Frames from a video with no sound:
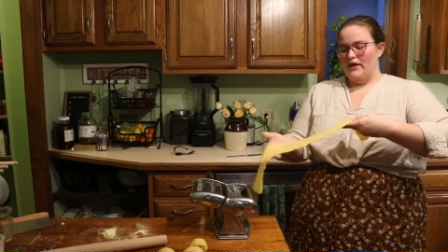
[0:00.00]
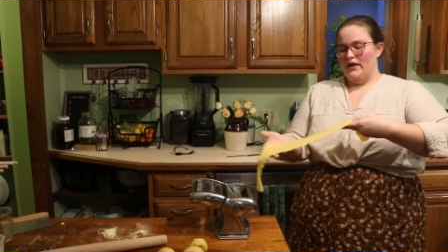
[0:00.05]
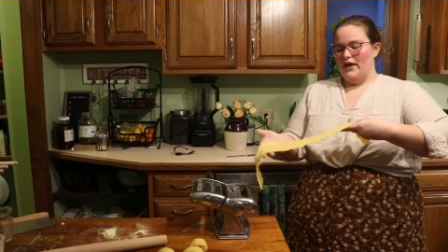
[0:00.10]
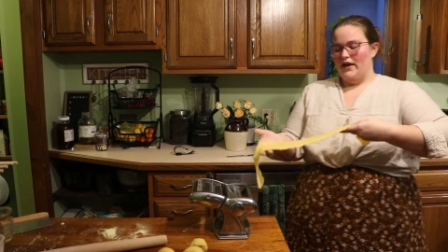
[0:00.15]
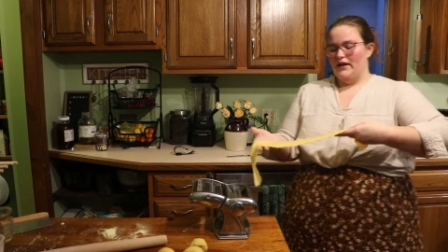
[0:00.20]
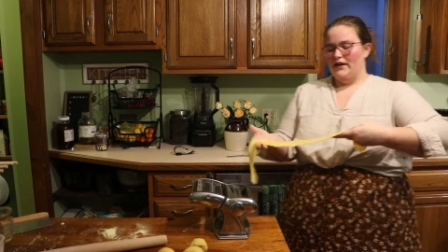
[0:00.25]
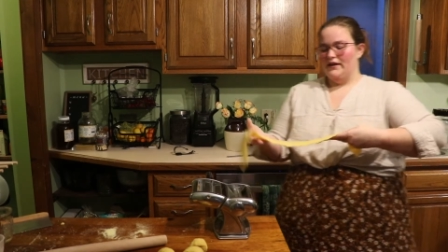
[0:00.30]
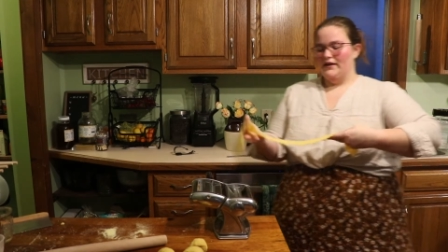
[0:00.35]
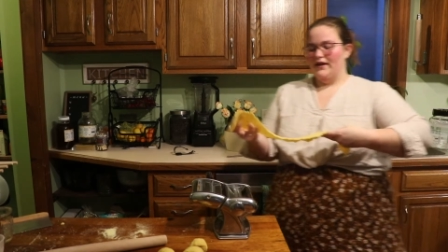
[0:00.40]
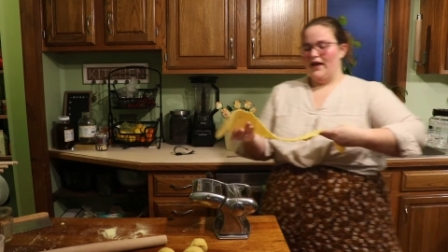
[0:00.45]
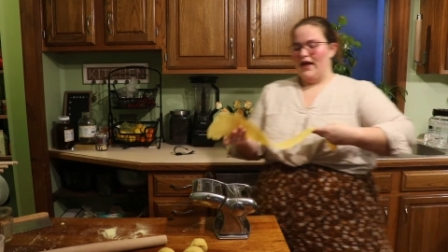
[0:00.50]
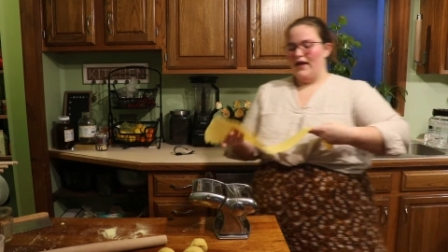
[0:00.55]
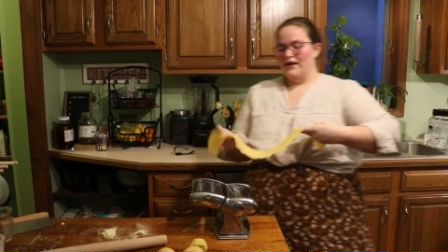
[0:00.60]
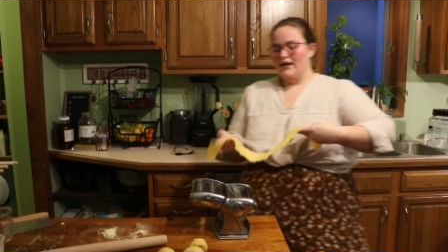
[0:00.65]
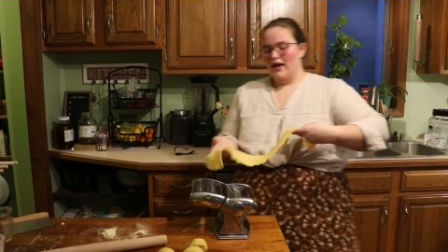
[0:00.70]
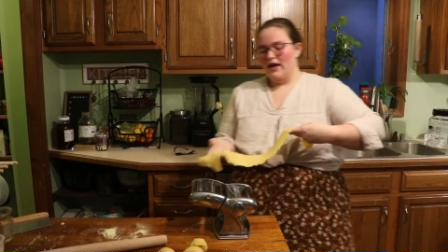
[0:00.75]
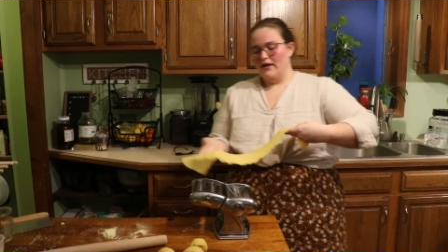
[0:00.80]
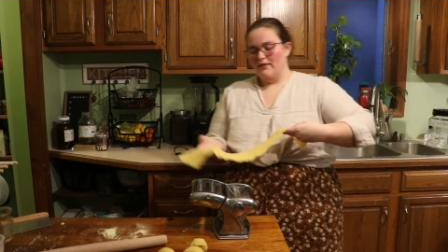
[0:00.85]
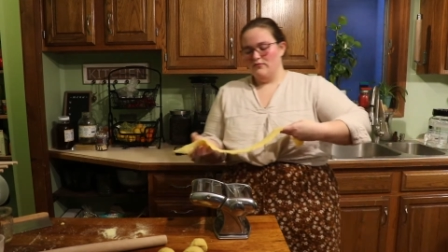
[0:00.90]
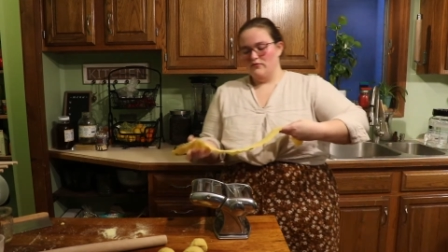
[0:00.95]
And again,
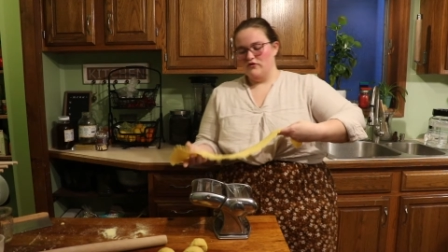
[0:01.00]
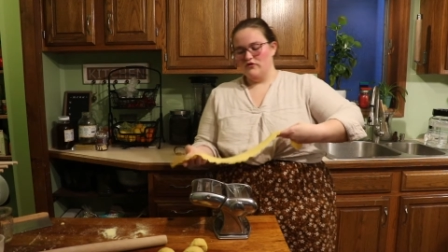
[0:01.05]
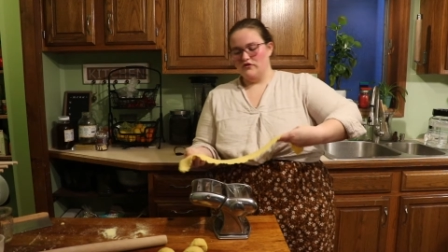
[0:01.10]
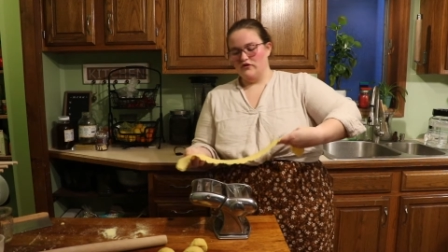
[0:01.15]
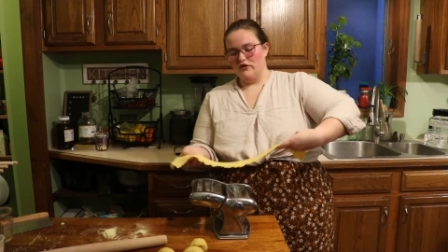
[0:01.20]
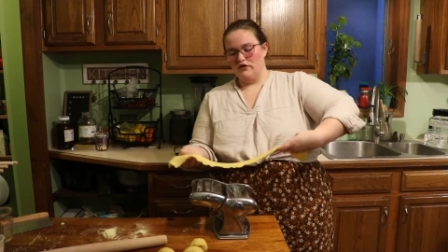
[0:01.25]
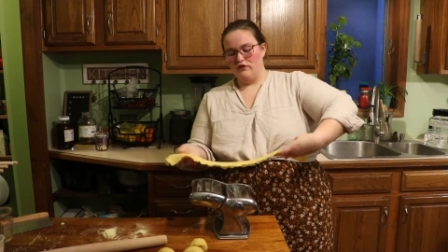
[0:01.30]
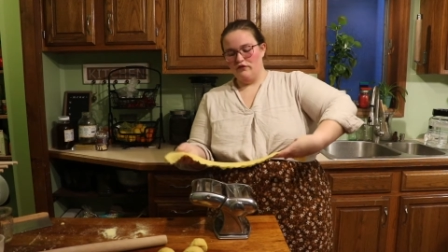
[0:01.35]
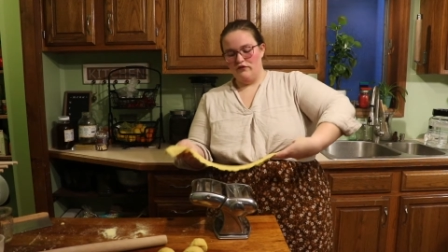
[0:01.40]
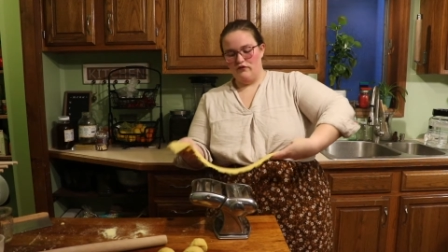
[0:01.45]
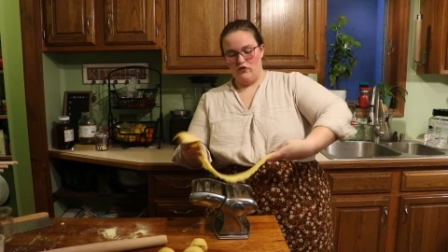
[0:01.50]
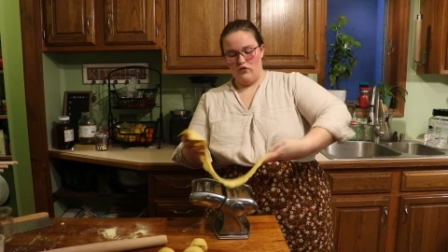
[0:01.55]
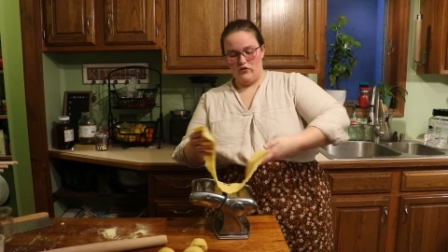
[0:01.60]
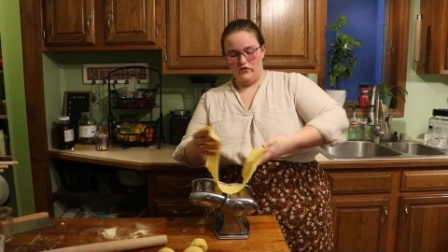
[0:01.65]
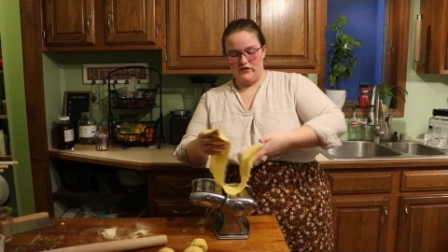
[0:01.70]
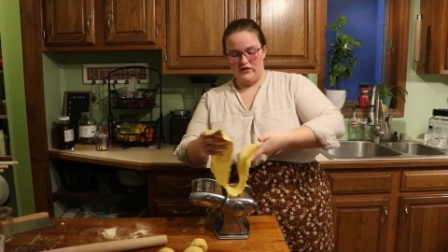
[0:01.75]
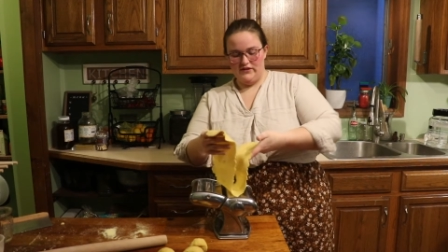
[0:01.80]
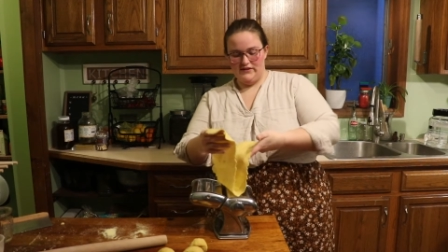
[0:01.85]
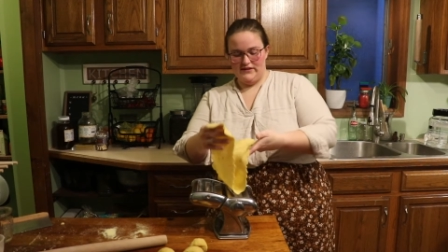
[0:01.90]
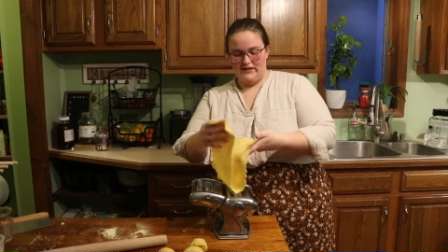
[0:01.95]
I'm just gonna
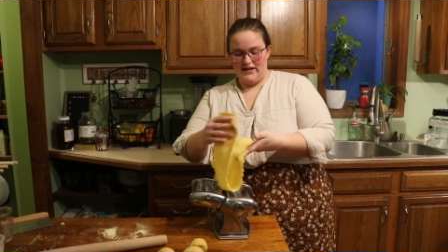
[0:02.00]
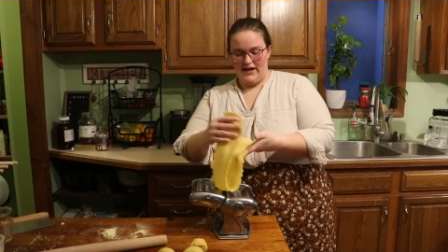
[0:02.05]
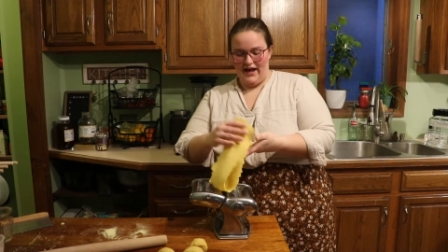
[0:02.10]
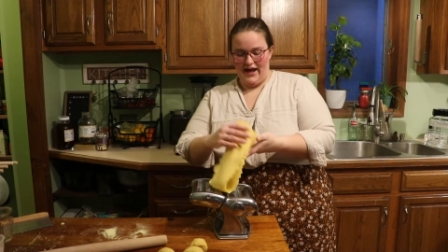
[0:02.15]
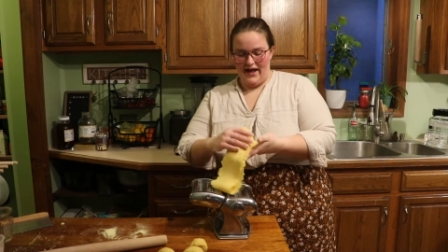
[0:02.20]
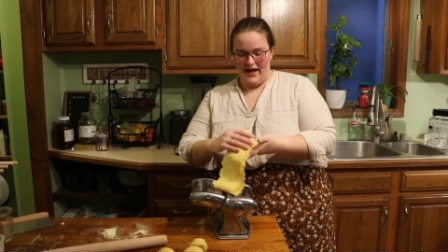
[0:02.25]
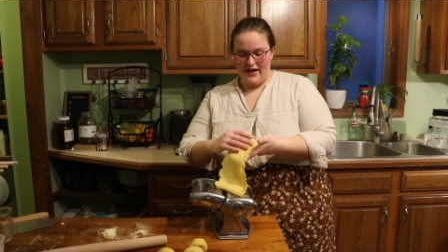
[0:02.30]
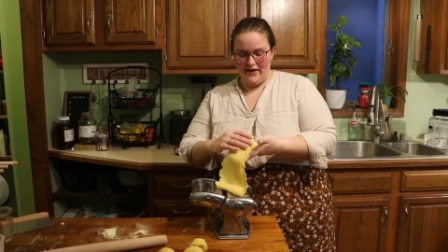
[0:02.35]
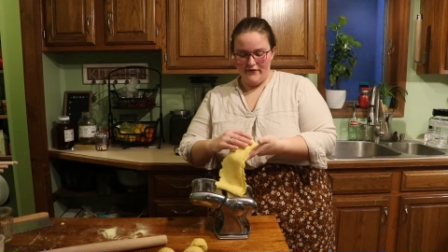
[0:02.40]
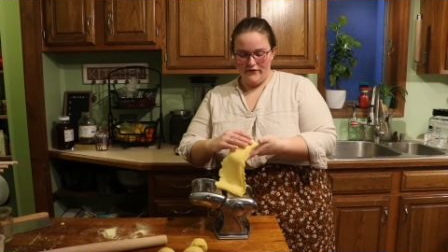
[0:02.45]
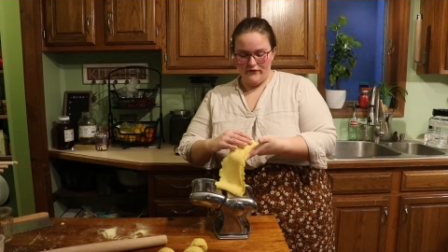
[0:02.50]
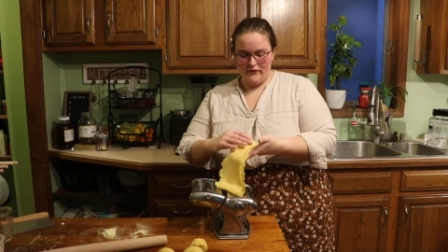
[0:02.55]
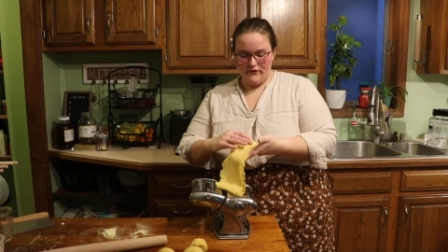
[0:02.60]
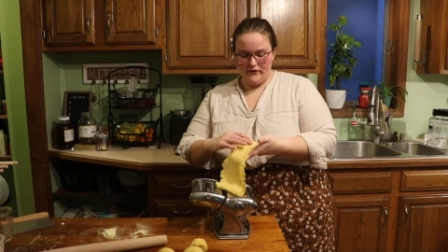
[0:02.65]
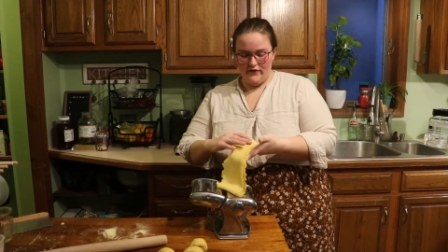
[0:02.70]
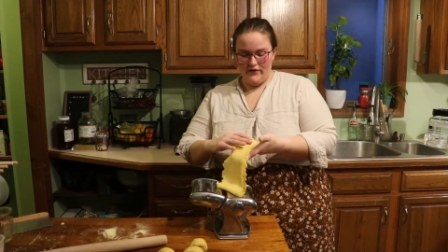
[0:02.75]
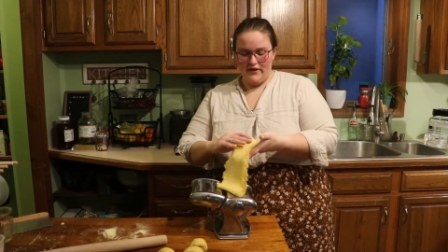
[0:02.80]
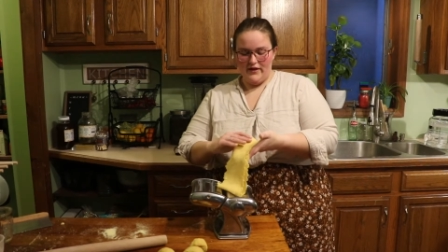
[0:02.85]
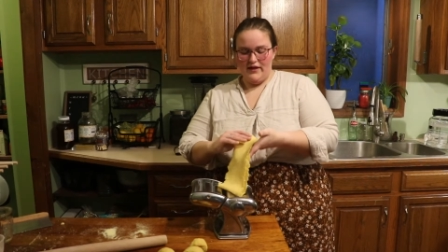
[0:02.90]
fold this in half,